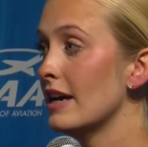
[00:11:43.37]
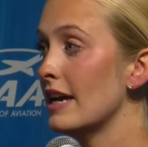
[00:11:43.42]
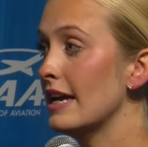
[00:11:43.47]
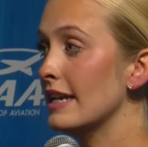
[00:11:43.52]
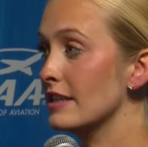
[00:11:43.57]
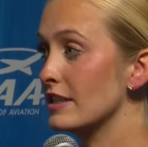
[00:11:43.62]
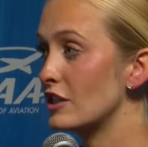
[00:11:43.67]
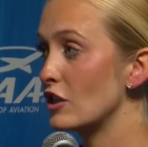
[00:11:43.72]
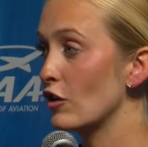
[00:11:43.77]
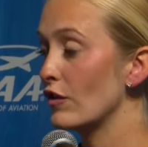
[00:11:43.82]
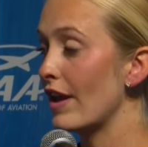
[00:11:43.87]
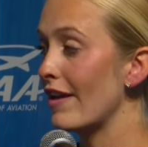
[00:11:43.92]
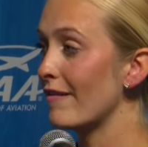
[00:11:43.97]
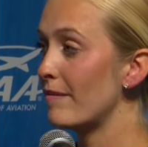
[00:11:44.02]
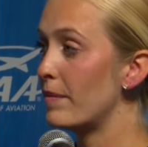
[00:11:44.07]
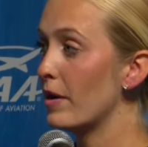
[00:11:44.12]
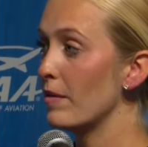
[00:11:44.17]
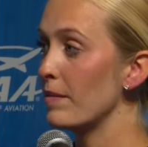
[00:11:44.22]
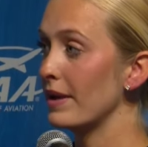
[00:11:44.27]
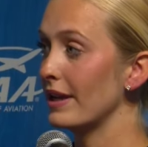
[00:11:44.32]
And so they've
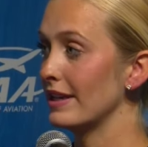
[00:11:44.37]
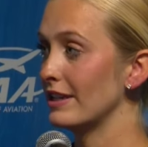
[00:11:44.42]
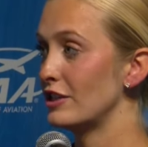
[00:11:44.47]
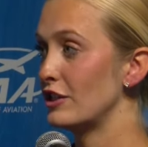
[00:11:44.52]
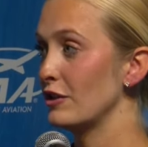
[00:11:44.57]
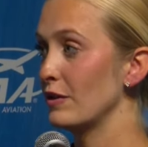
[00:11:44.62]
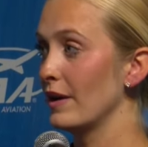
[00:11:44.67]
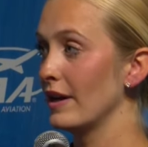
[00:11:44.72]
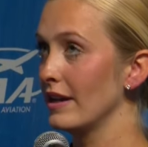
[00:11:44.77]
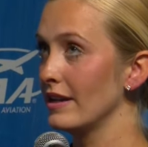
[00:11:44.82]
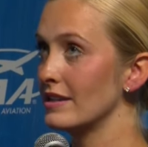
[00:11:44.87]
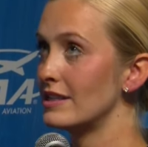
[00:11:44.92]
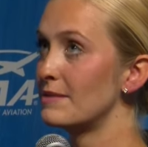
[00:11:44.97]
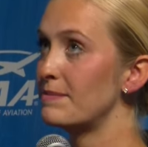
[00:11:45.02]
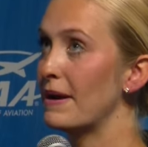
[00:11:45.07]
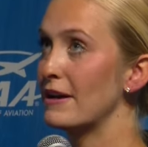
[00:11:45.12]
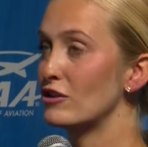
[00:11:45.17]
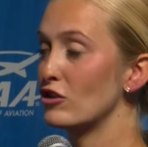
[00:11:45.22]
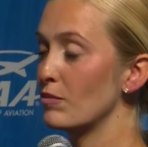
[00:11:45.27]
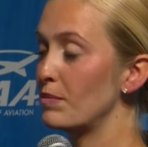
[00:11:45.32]
put me into a
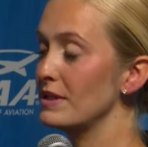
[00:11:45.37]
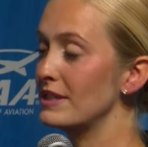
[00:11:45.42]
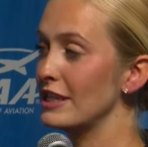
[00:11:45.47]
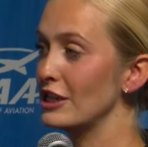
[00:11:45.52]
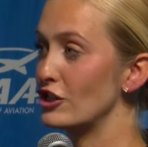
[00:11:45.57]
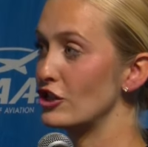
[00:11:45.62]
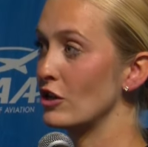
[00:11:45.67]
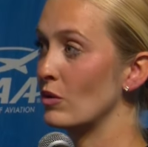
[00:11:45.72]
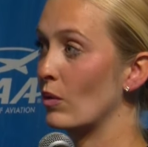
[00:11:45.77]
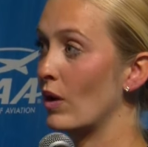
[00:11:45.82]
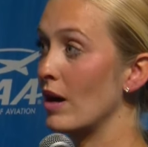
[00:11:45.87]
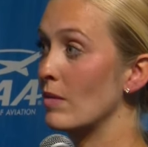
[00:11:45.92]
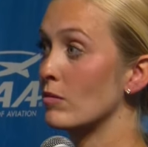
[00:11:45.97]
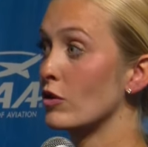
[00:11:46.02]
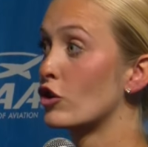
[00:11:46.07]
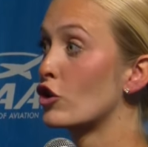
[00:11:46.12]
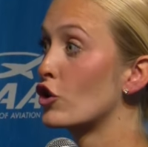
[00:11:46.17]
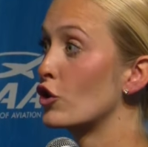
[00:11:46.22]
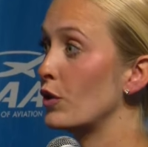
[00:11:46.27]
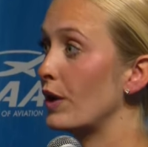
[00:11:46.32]
special position where I'm
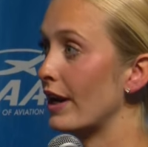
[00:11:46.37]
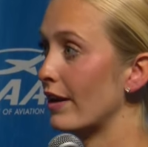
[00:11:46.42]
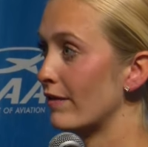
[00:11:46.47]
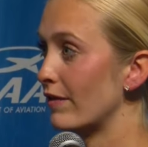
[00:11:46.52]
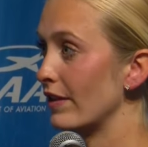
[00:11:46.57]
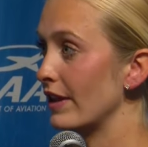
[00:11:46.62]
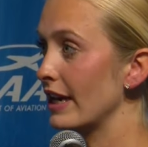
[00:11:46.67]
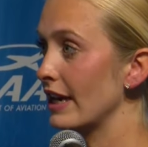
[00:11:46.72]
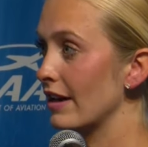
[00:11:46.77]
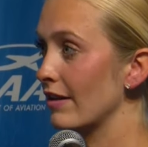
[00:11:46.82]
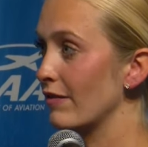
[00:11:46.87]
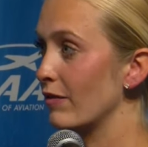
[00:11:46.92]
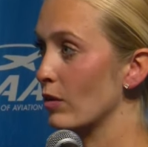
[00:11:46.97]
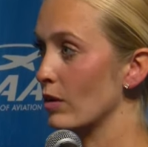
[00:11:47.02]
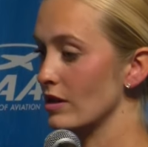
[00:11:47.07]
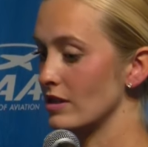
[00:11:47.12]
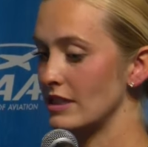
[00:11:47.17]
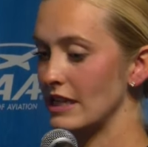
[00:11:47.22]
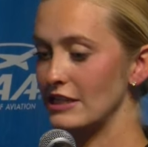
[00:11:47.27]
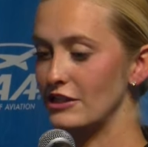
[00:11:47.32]
recruiting for the Air
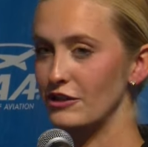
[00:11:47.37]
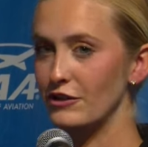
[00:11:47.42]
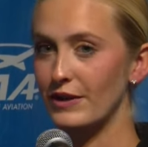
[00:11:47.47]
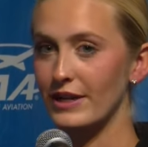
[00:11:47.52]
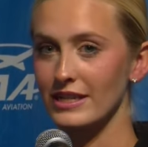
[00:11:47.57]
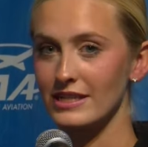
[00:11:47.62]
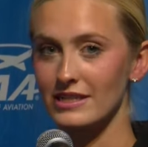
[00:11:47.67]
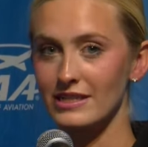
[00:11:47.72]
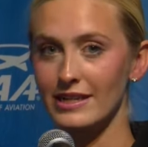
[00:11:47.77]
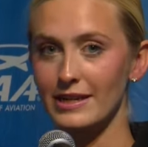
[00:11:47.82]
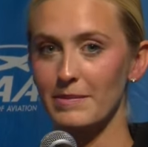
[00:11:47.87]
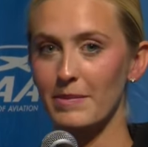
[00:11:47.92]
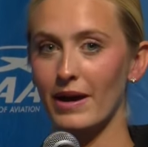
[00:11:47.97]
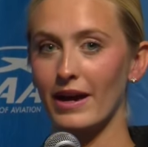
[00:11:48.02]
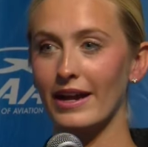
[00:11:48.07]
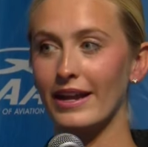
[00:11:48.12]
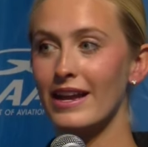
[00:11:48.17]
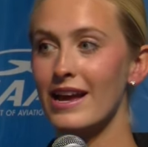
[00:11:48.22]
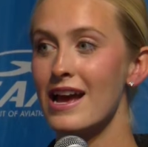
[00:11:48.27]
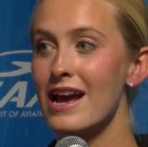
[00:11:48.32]
Force, as you can see
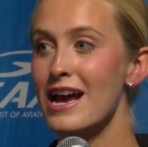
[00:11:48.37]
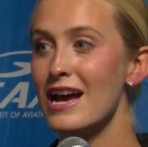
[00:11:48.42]
by